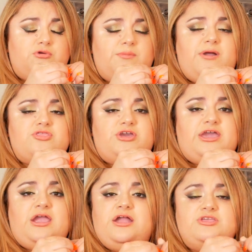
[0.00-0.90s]
They really
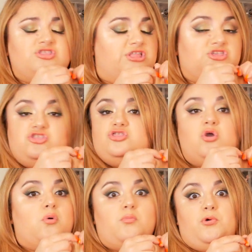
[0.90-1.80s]
grip onto your hair and
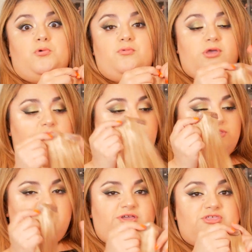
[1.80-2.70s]
they just don't move.
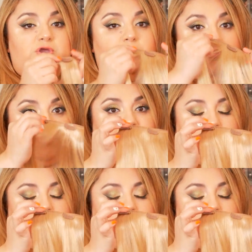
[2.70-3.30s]
So these are